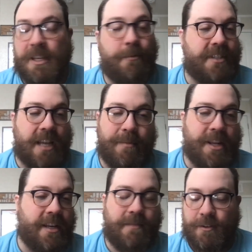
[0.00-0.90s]
He was
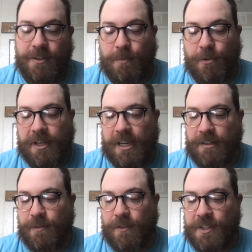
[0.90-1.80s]
nominated for supporting
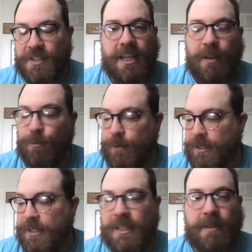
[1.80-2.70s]
actor for this. He
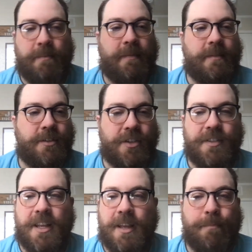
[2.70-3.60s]
really
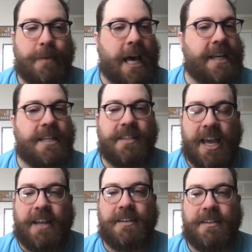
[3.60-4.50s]
just embodies
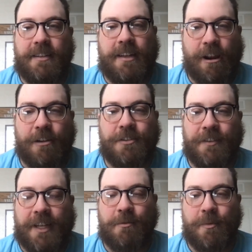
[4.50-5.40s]
that
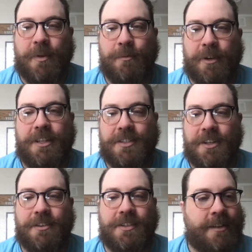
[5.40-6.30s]
character, like when he
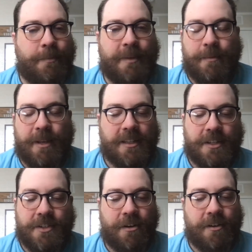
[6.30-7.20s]
starts kind of making
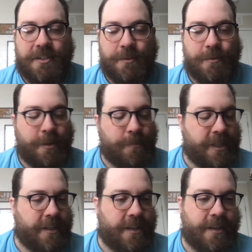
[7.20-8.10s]
that turn into
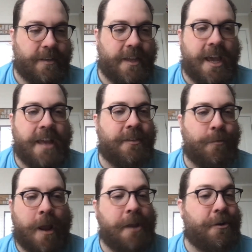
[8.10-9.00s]
being
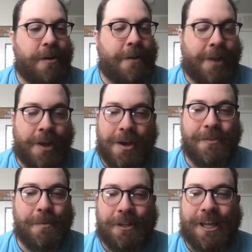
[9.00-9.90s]
the writer
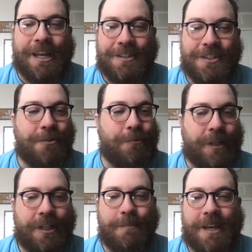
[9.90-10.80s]
of the play. It's just a
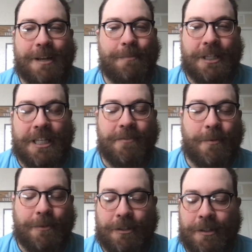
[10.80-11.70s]
really kind of
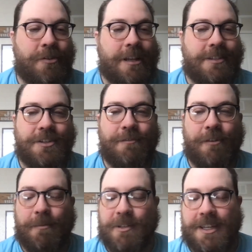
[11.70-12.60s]
believable transition
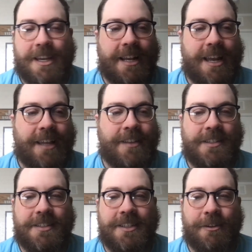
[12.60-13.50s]
for him. It's like he kind of had
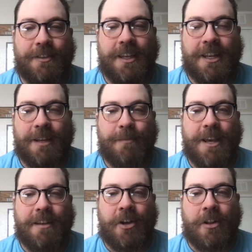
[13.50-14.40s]
this thing in him
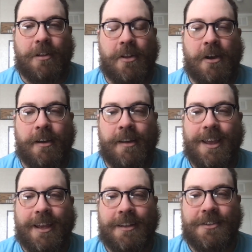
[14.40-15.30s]
kind of all along,
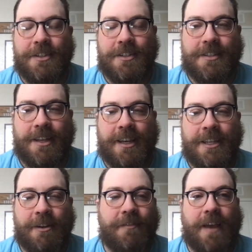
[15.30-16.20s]
and it just
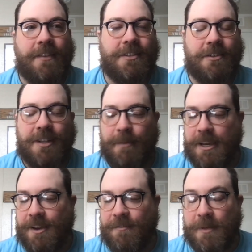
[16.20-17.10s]
finally starts
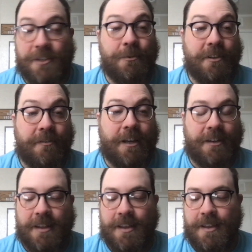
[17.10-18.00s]
coming out of him, and it's really
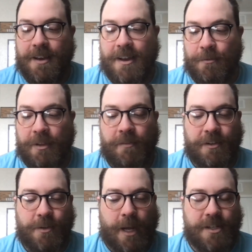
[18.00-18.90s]
fun
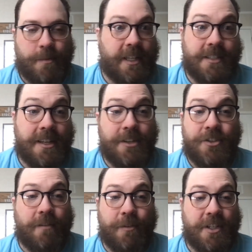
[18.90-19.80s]
to watch him. And like I said, he
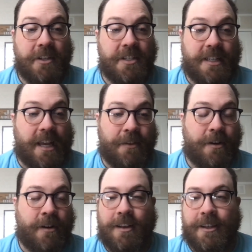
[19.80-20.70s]
and Jennifer Tilly
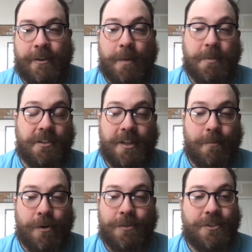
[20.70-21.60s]
together, up until
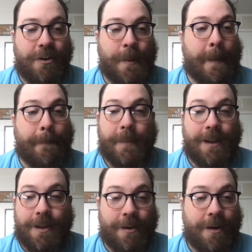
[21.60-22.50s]
he murders her,
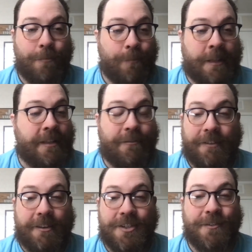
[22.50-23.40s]
are really
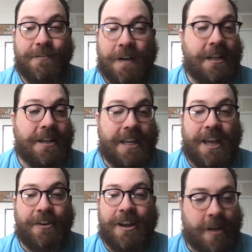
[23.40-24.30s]
like just funny
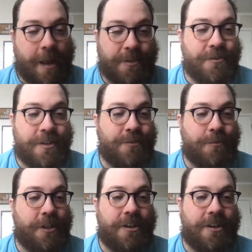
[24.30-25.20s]
together. Their chemistry
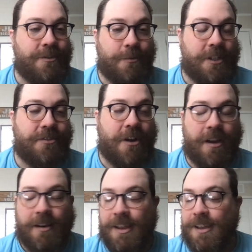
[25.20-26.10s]
is really good, is really
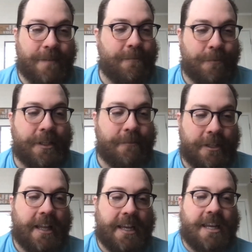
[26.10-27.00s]
strong. I really,
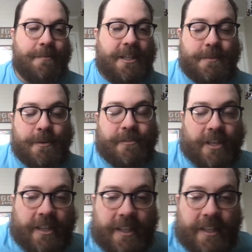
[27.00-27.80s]
really like him in this movie.